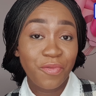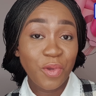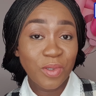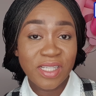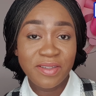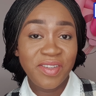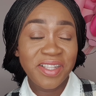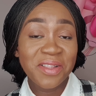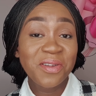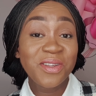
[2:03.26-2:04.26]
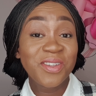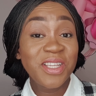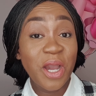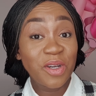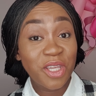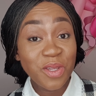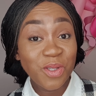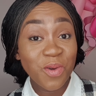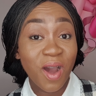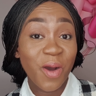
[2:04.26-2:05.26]
off your CV. They don't need to see how
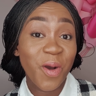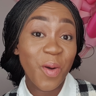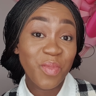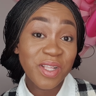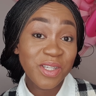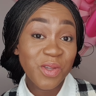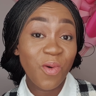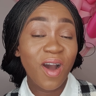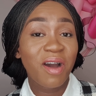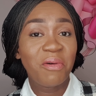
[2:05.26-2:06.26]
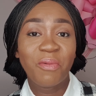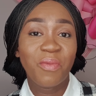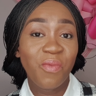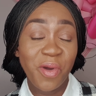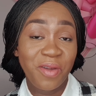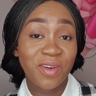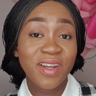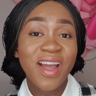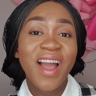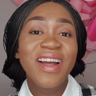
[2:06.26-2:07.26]
cute you are or how pretty you are or whatever.
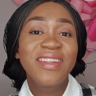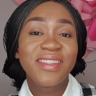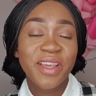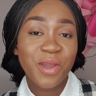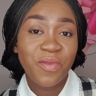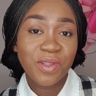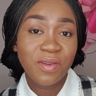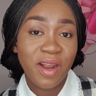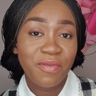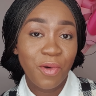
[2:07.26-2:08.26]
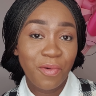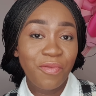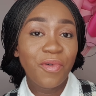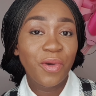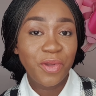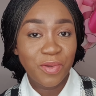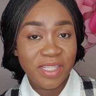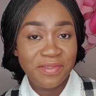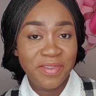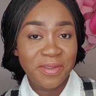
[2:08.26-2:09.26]
Take your photograph off your
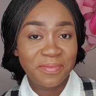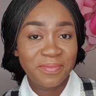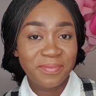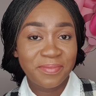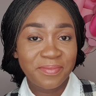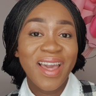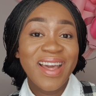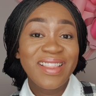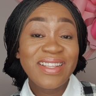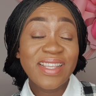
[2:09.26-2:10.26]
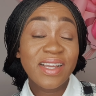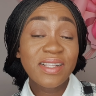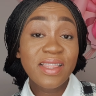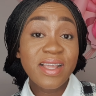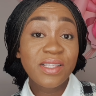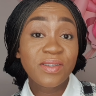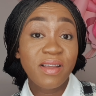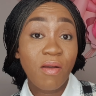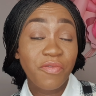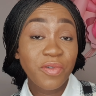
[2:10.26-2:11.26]
CV. The second thing to
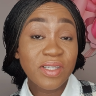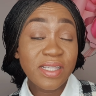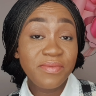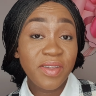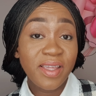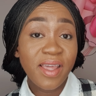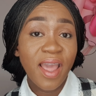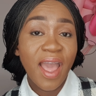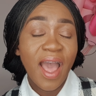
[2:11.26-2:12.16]
take off your CV